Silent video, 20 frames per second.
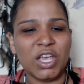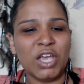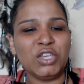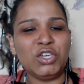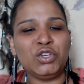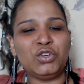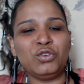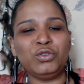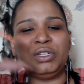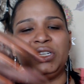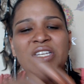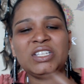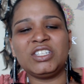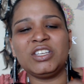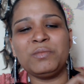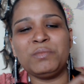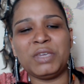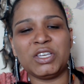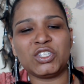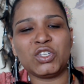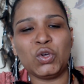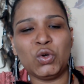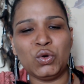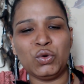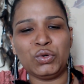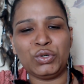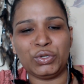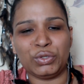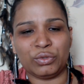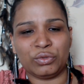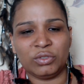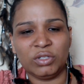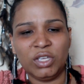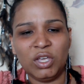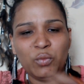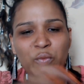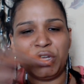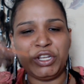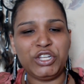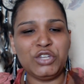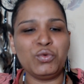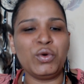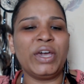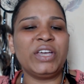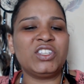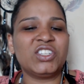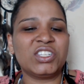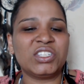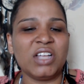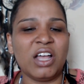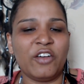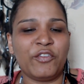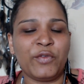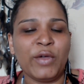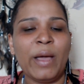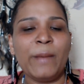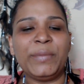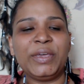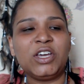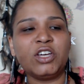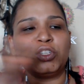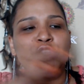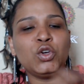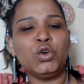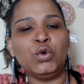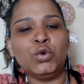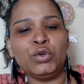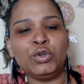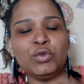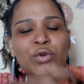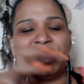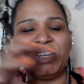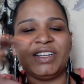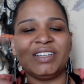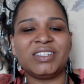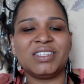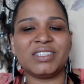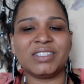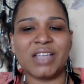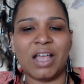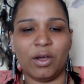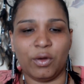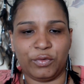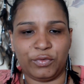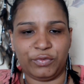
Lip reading: You don't need to mix hoodoo with New Age stuff, because hoodoo in itself